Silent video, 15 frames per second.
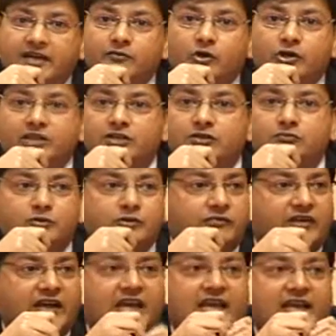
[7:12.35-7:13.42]
I wanted to
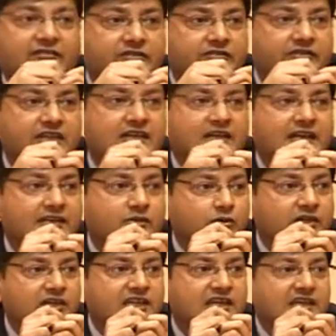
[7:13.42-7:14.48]
put 5 lakh, 15
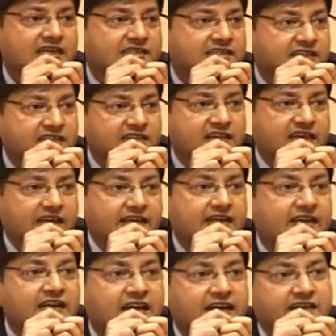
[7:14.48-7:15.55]
lakh, 20 lakh, 30
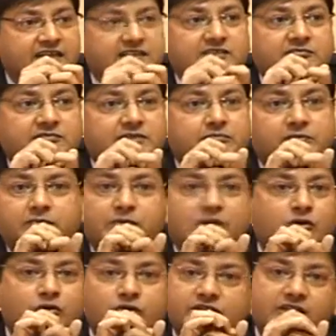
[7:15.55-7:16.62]
lakh, and trust me,
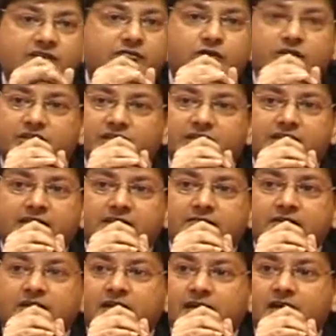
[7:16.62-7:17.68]
people don't think for
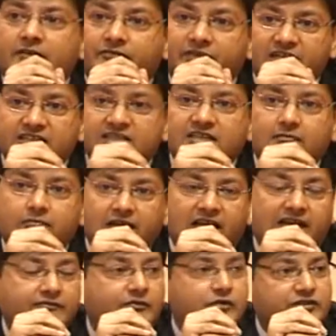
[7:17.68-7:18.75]
creating a financial
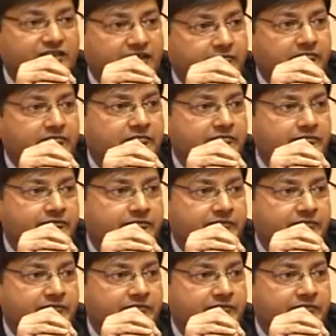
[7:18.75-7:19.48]
plan for them.